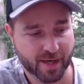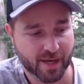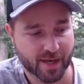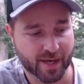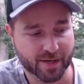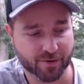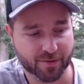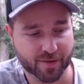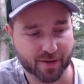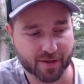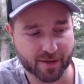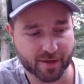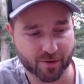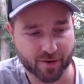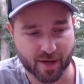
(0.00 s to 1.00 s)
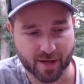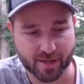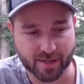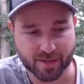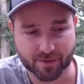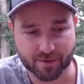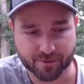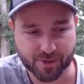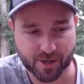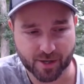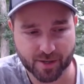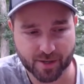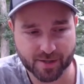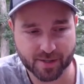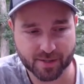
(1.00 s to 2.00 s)
and you're thinking, okay, I need to do
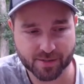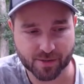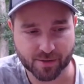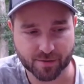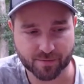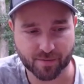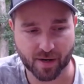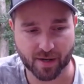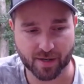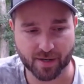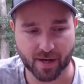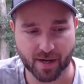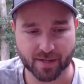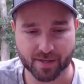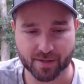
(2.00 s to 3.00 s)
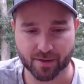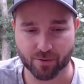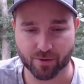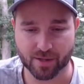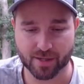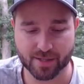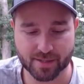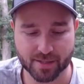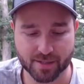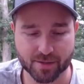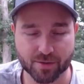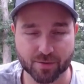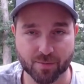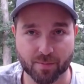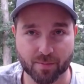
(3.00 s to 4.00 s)
Trailhead to get certified, I need to go on LinkedIn to
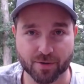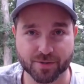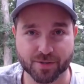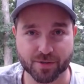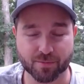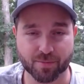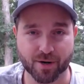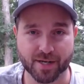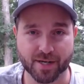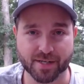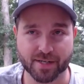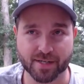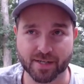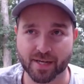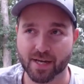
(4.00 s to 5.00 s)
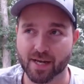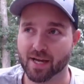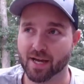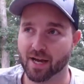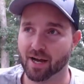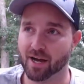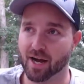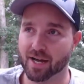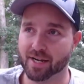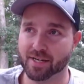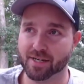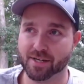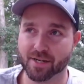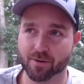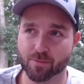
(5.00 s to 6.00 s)
do my personal branding, I
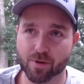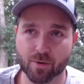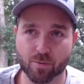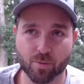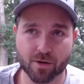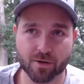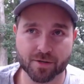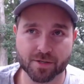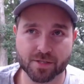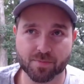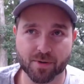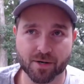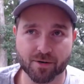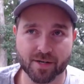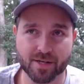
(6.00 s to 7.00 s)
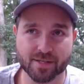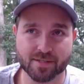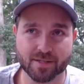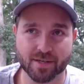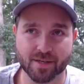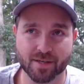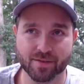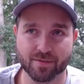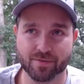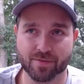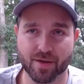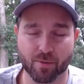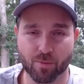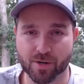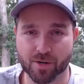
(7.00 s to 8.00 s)
need to get real world experience, and
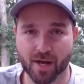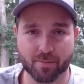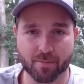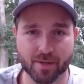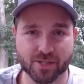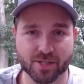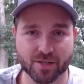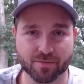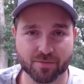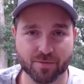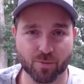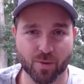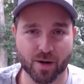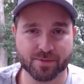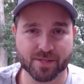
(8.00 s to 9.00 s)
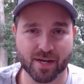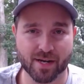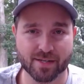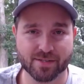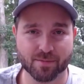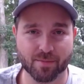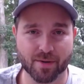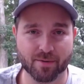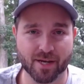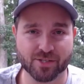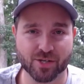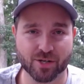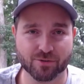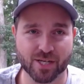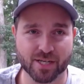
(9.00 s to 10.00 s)
that one guy mentioned a few websites and maybe I
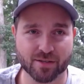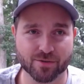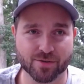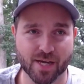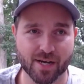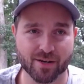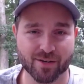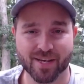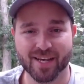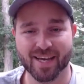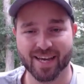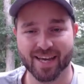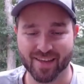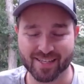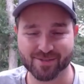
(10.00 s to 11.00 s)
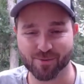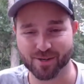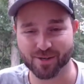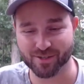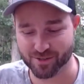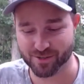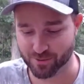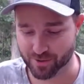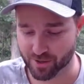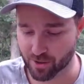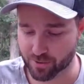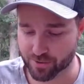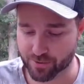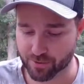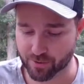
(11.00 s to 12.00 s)
should go check those out, and that's what you're sort of
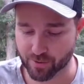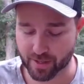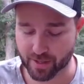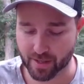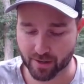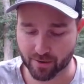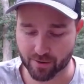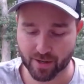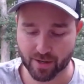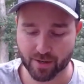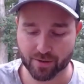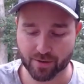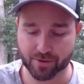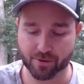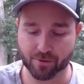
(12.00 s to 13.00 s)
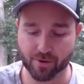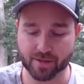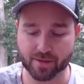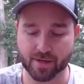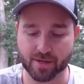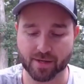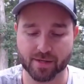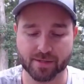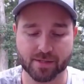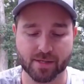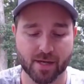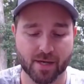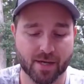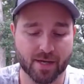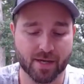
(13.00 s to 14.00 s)
going through right now. The great thing is
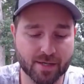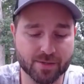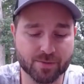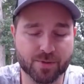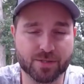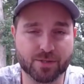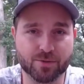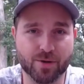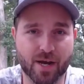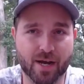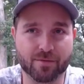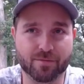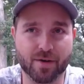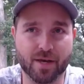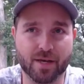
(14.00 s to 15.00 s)
we do have